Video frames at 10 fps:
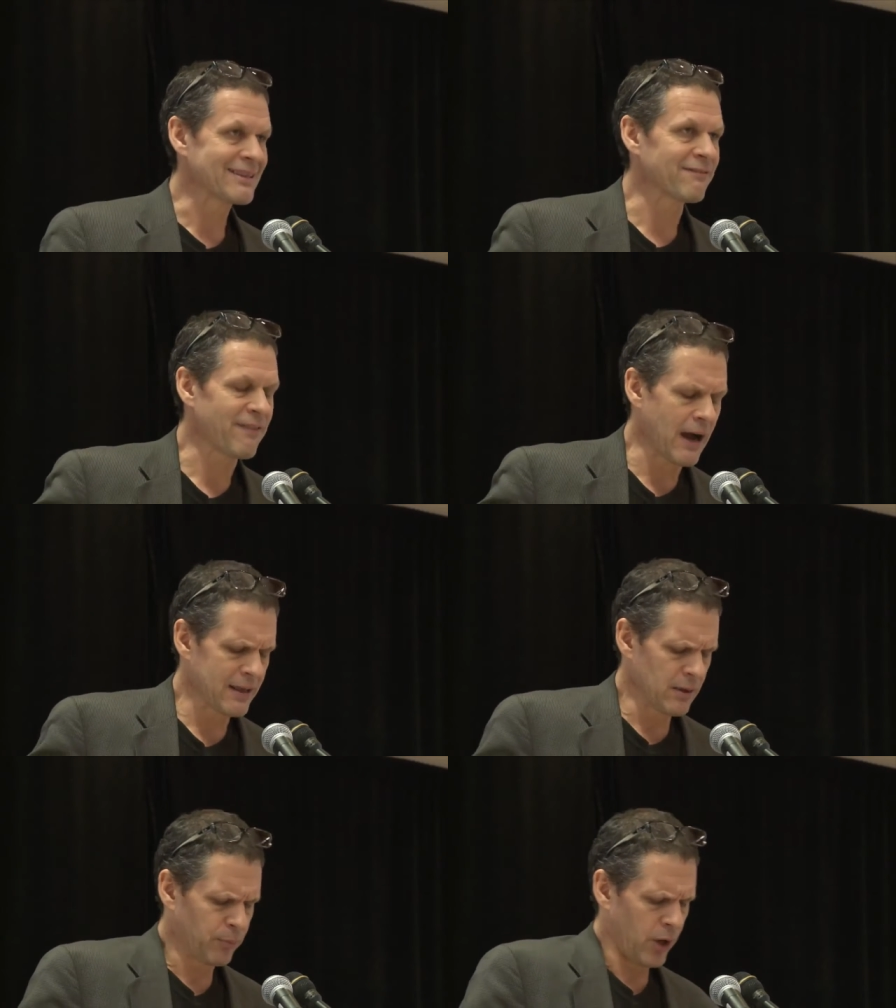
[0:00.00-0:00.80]

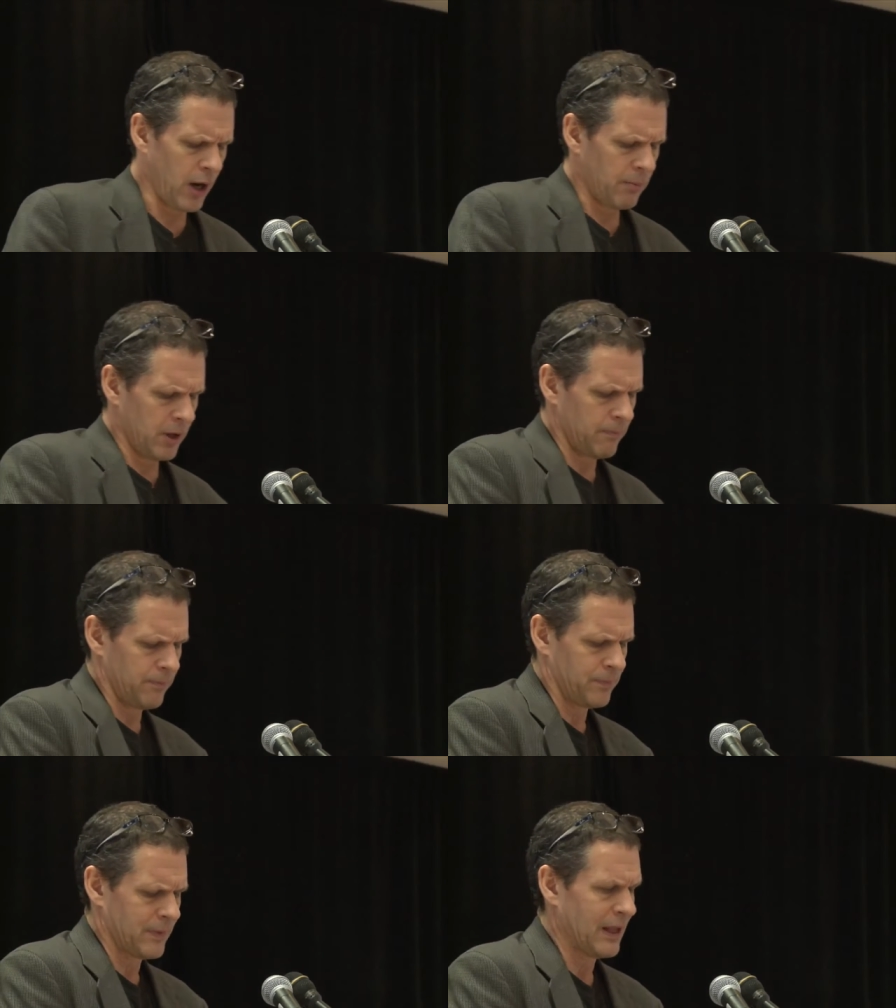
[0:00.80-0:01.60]
define the
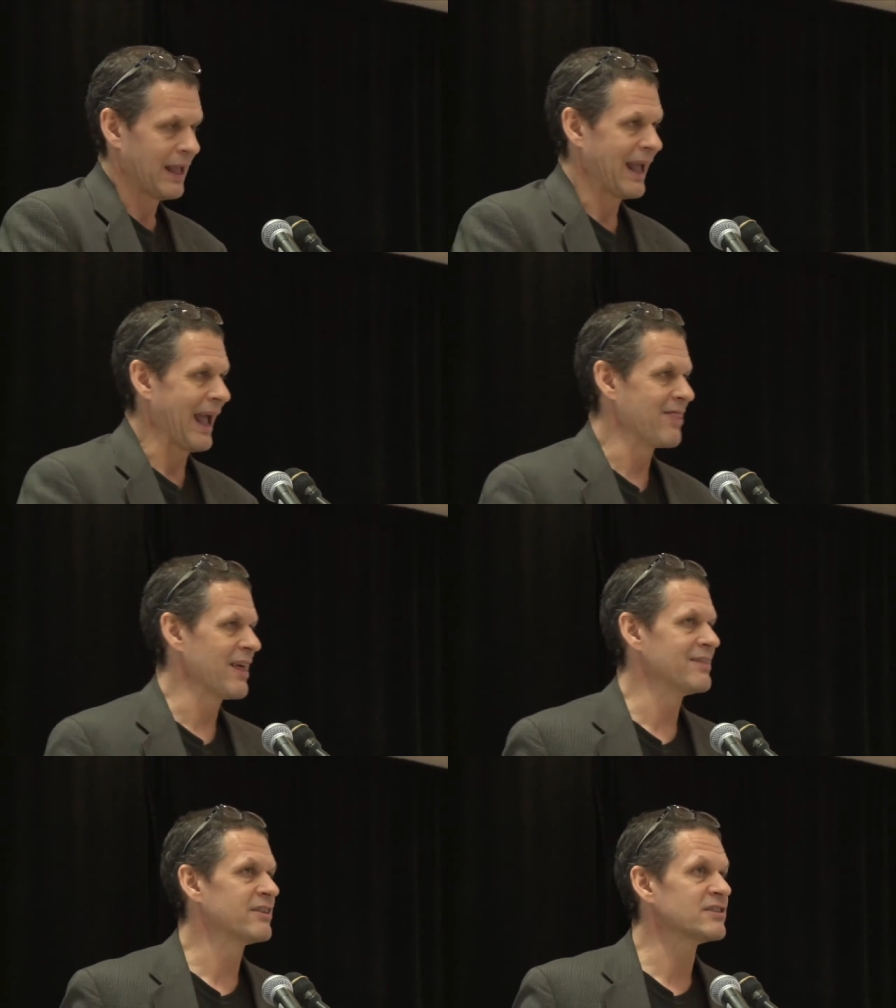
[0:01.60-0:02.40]
problem, and
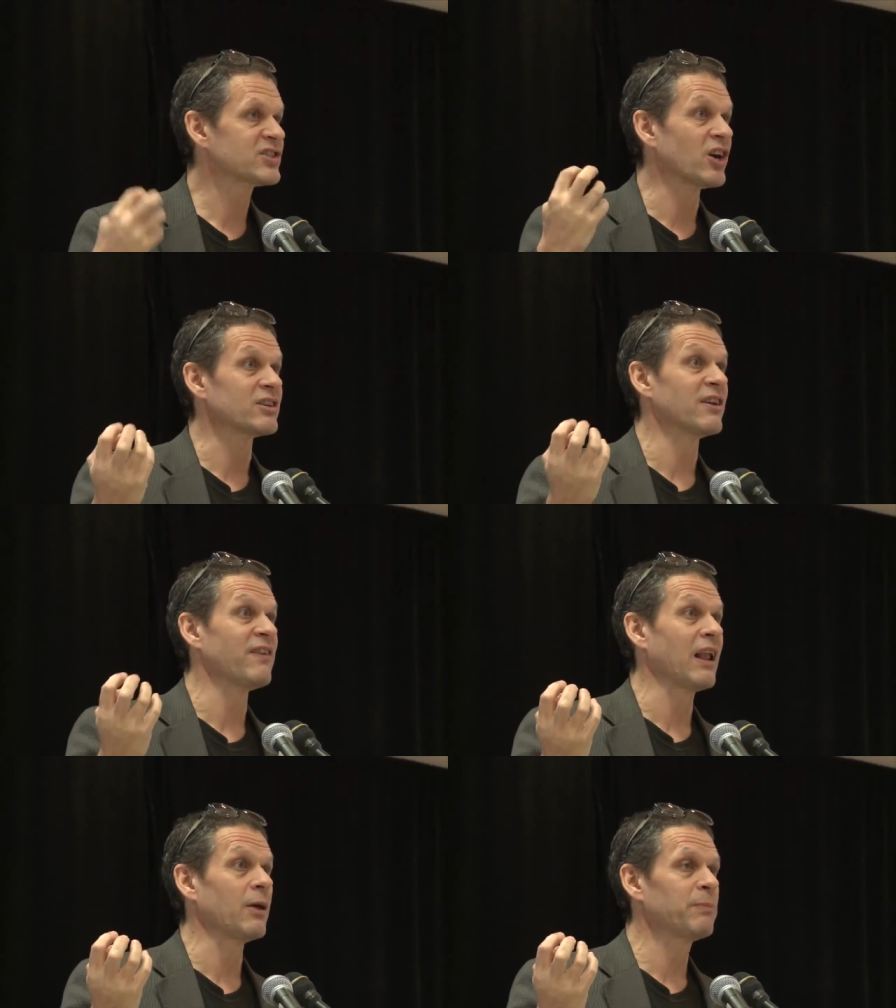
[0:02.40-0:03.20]
then start
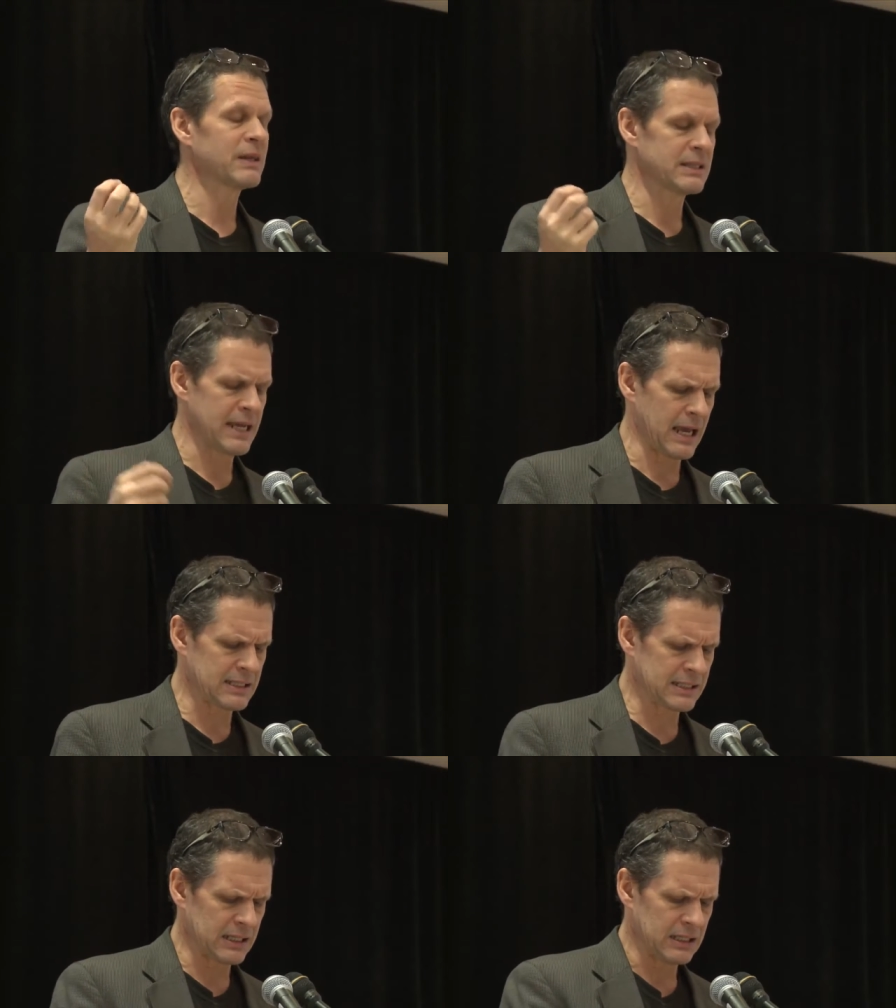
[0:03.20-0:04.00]
developing
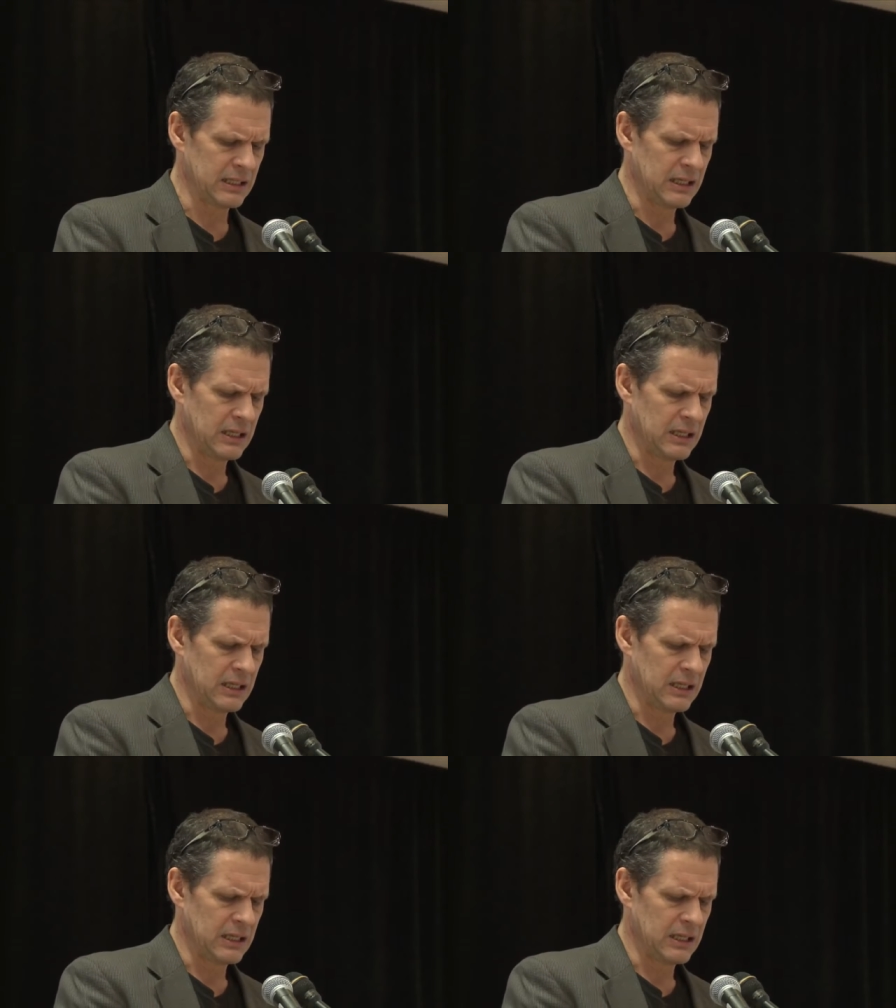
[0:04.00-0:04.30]
testing